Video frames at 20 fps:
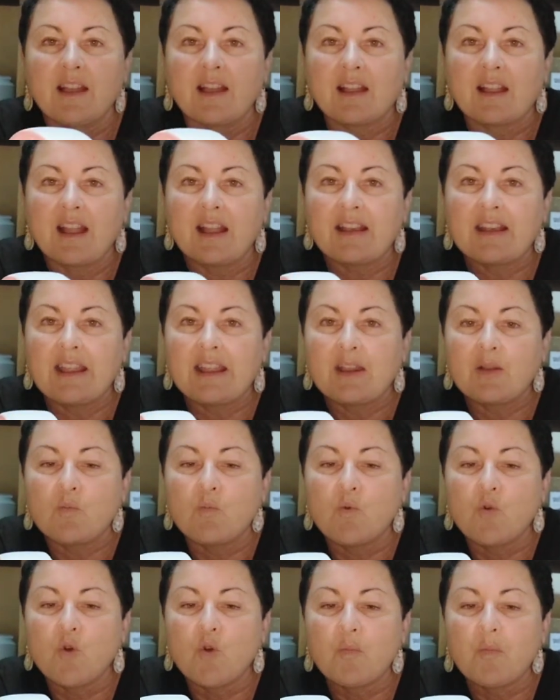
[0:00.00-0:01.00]
Okay, now your
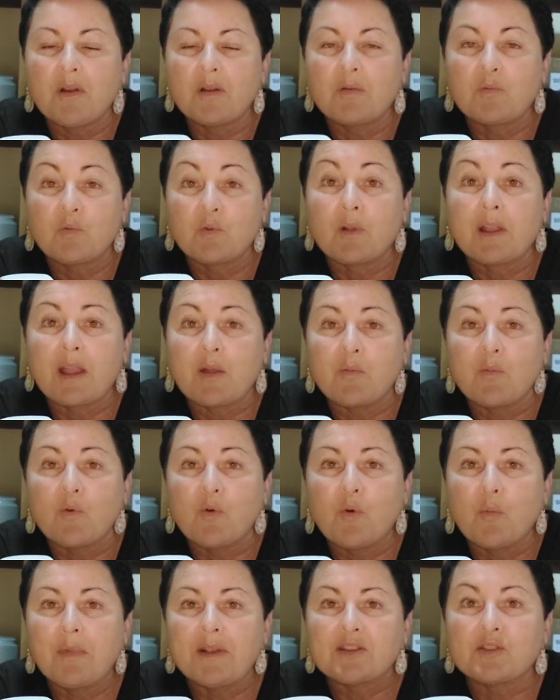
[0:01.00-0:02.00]
warmer will get
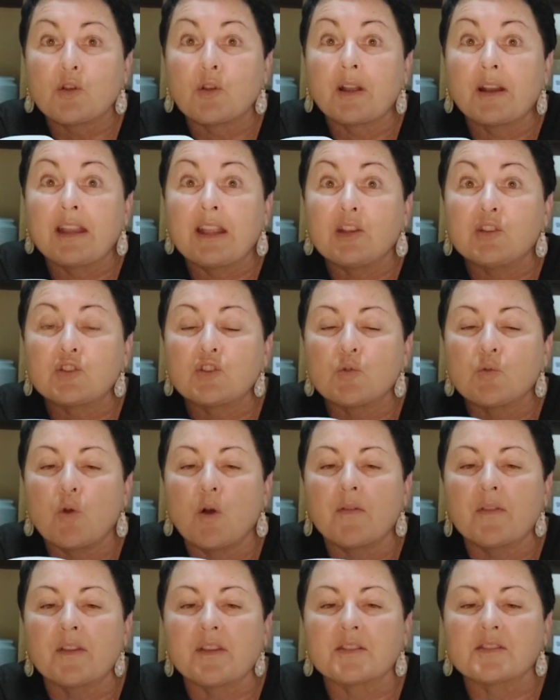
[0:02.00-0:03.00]
warm. It's not going to get too
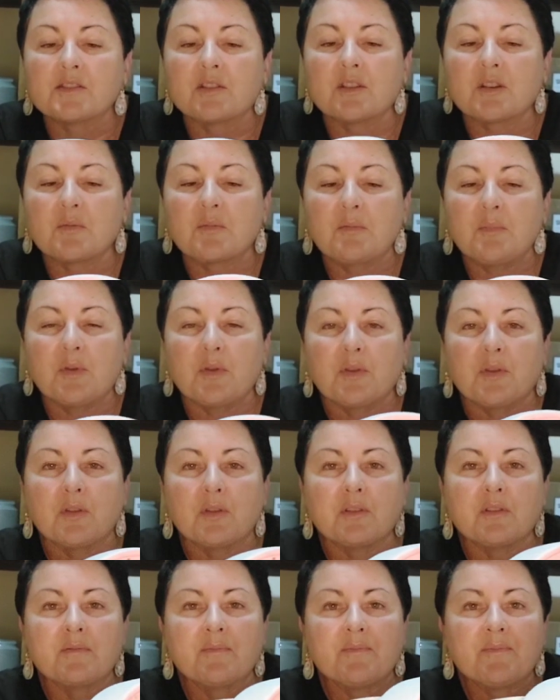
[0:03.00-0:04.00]
hot that it's going to
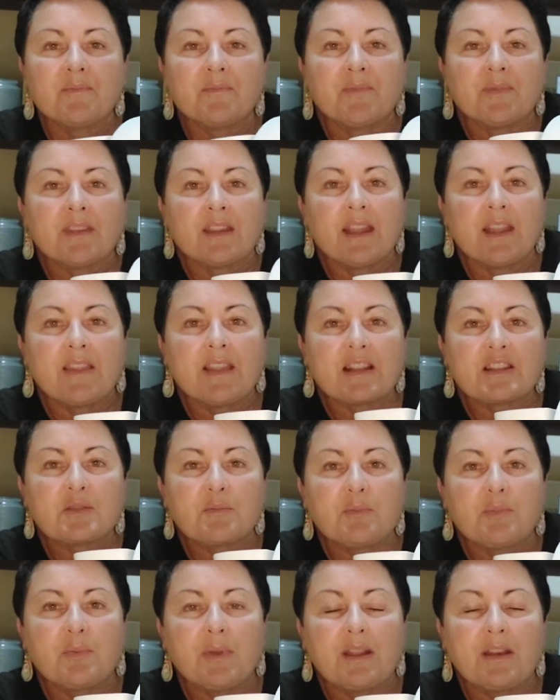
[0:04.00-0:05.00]
burn. And that's
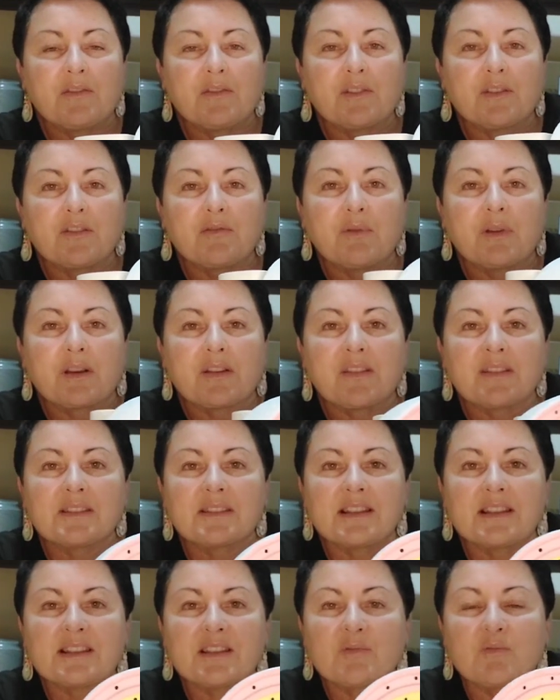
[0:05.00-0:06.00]
a benefit of one of the
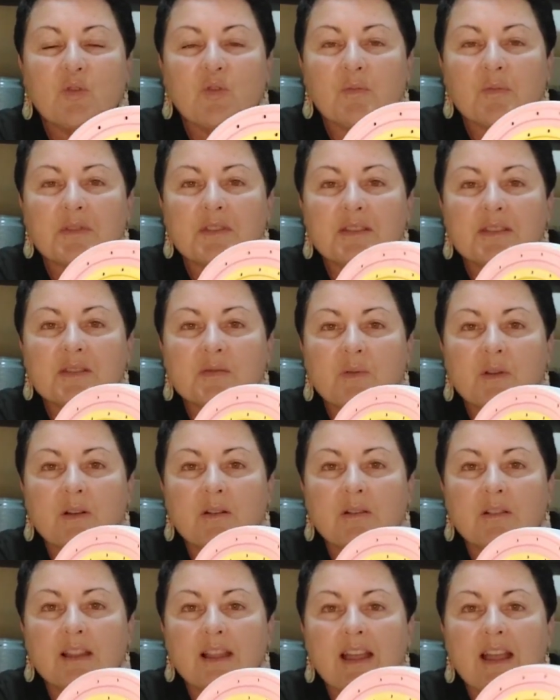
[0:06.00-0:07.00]
Scentsy warmers as
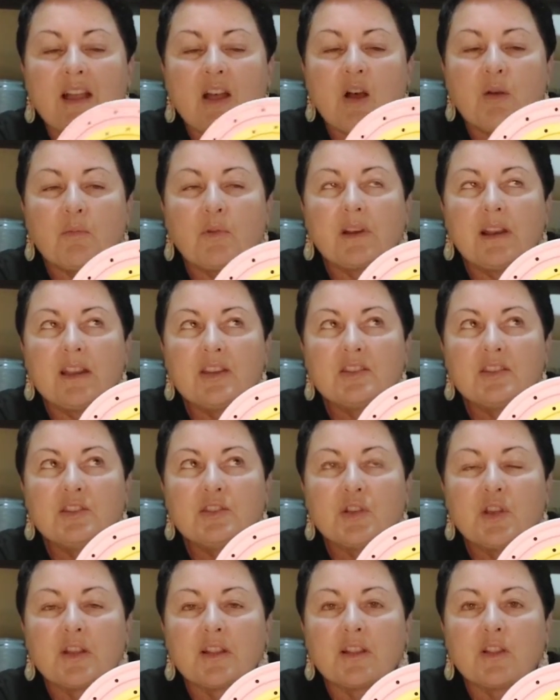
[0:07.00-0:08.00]
well. I'm going to actually
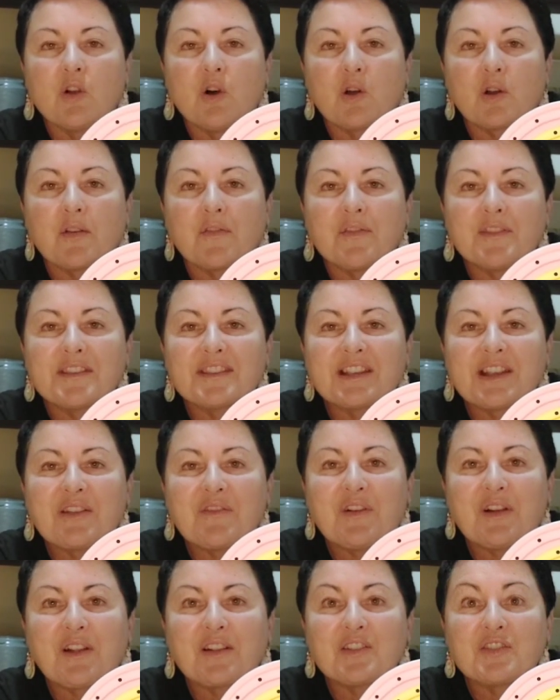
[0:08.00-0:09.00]
turn the light off and see
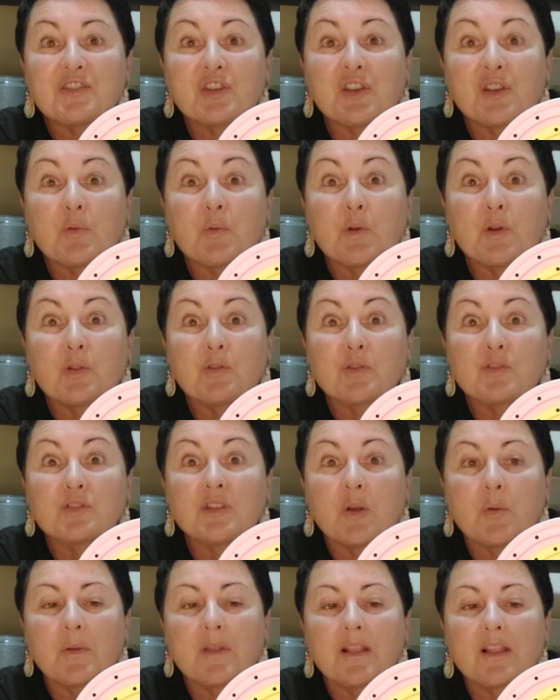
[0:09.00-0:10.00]
if I can show you what it looks
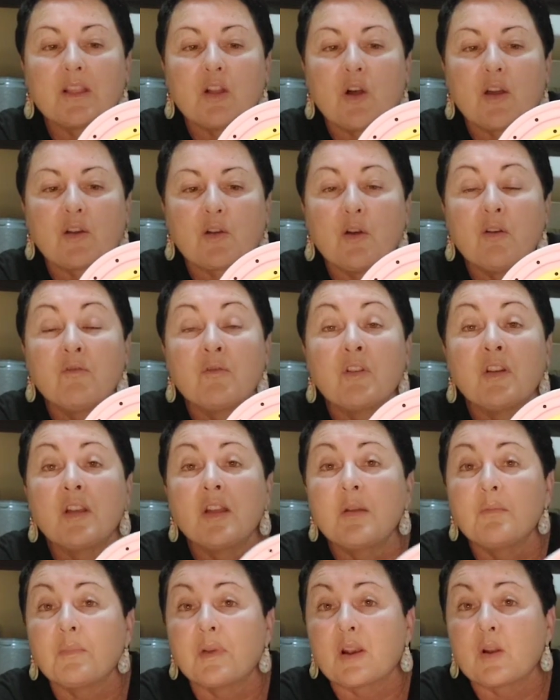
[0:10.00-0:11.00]
like with the light off.
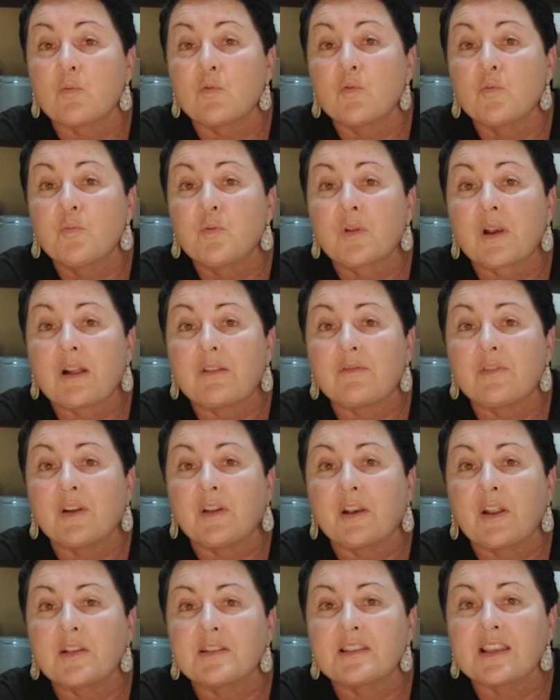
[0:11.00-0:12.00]
But I will put up
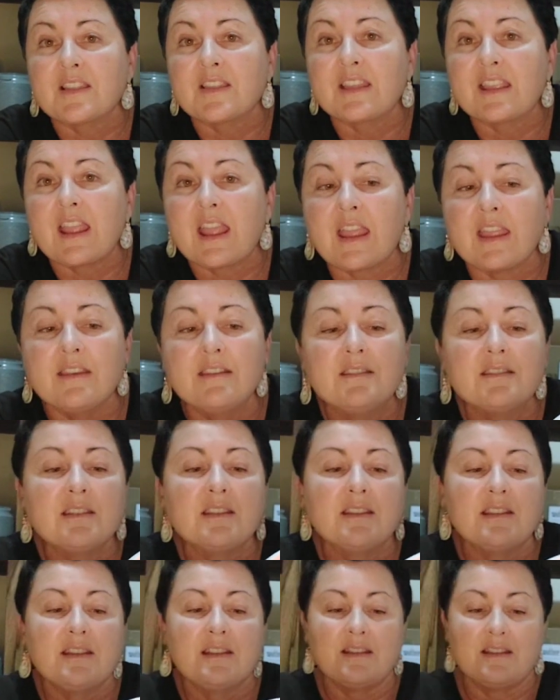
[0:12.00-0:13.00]
photos at the end.
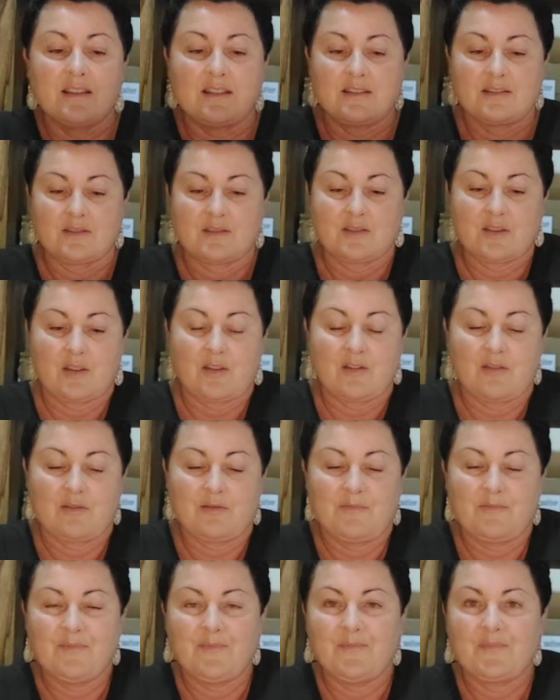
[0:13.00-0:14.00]
So
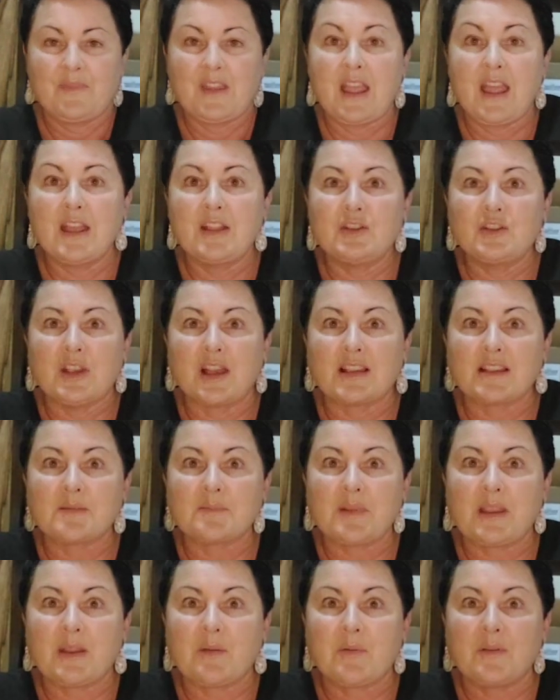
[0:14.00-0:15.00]

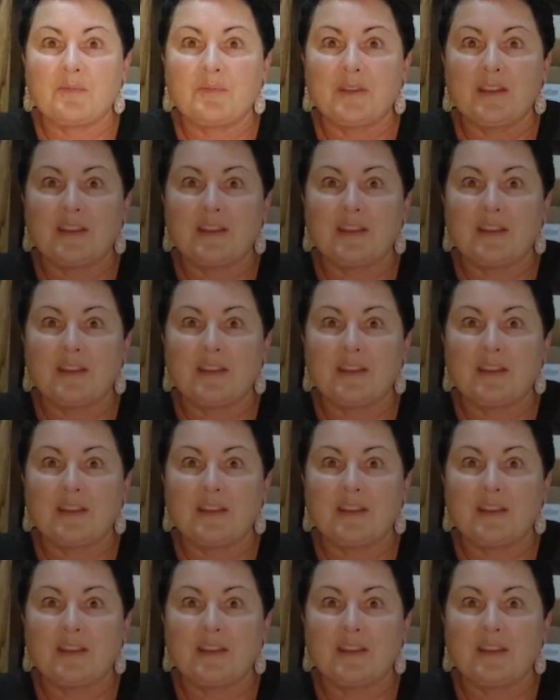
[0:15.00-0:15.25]
just bear with